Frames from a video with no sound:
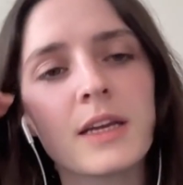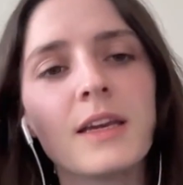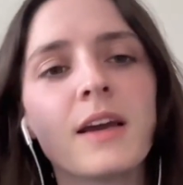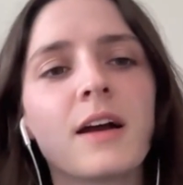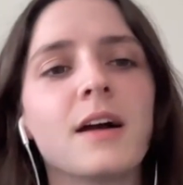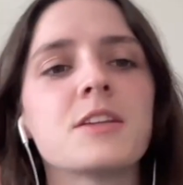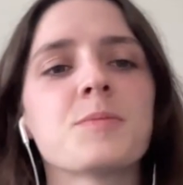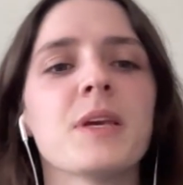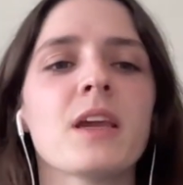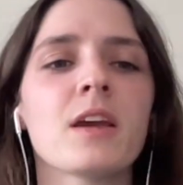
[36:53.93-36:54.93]
Yeah.
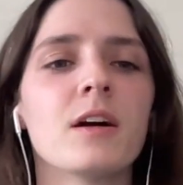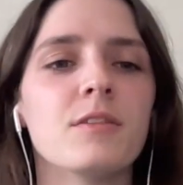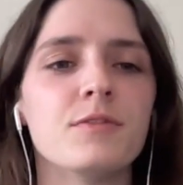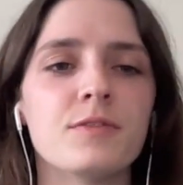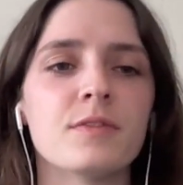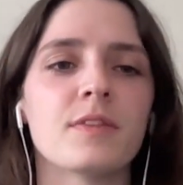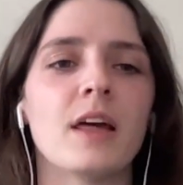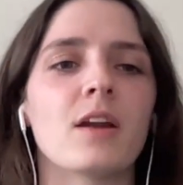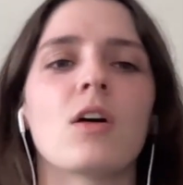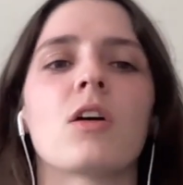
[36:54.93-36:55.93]
Speaking of
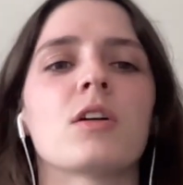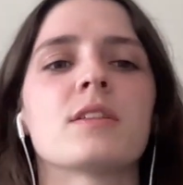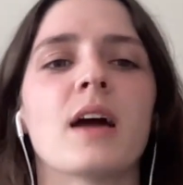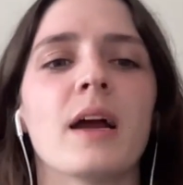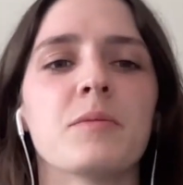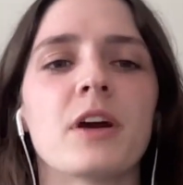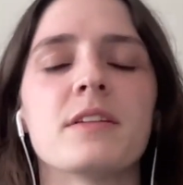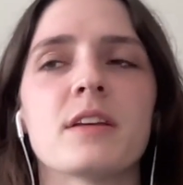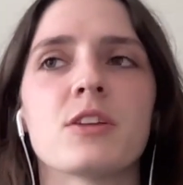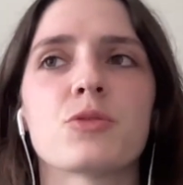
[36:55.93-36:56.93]
that hard time
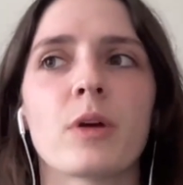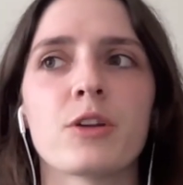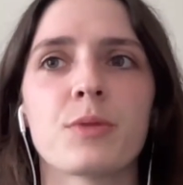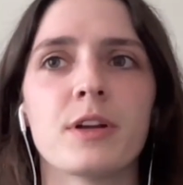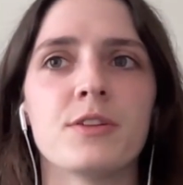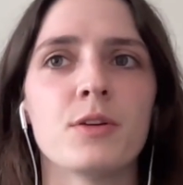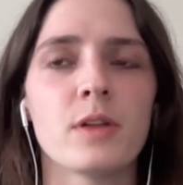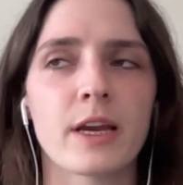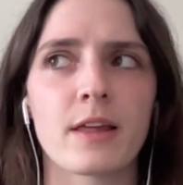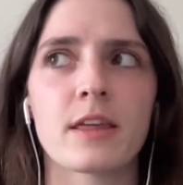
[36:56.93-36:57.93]
raising in
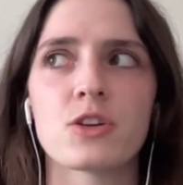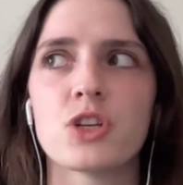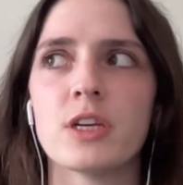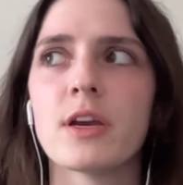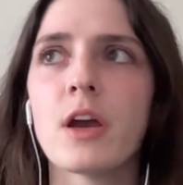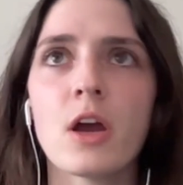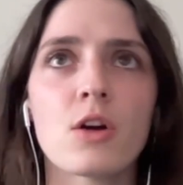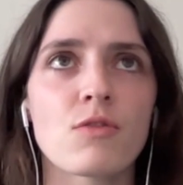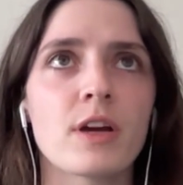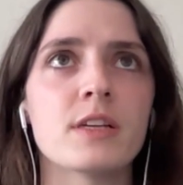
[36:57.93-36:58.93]
2022, like I think she
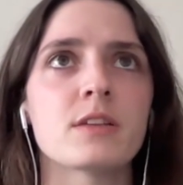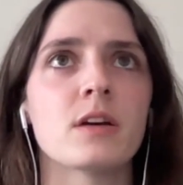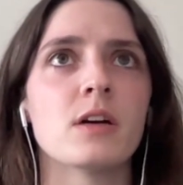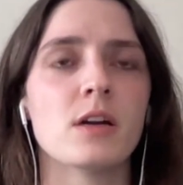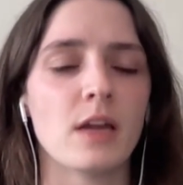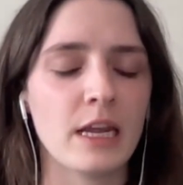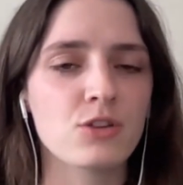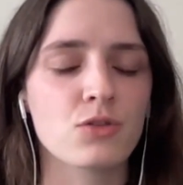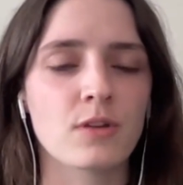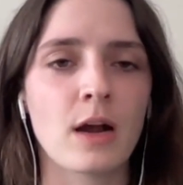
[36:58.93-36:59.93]
raised a
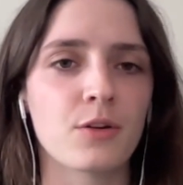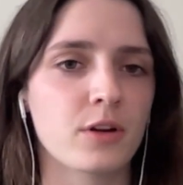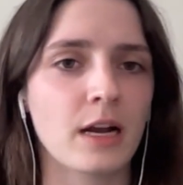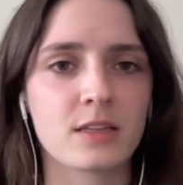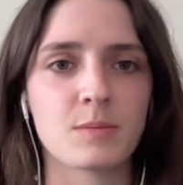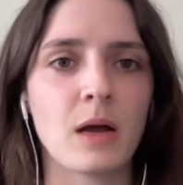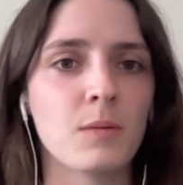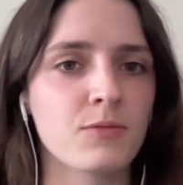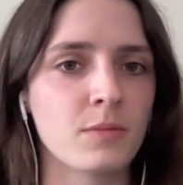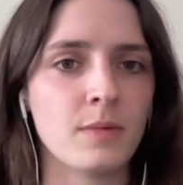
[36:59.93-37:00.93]
angel round or got some
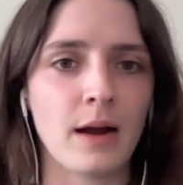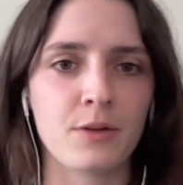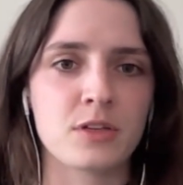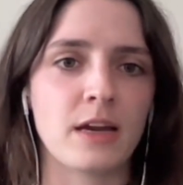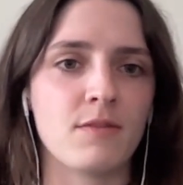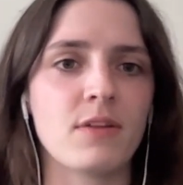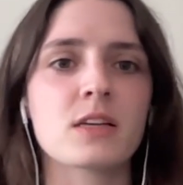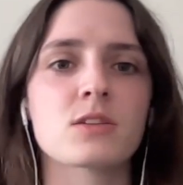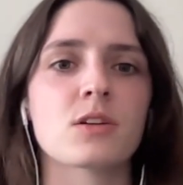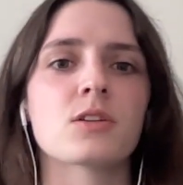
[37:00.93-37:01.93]
help from outside
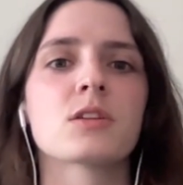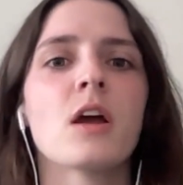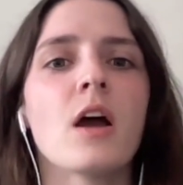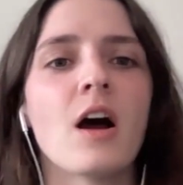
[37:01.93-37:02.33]
investors.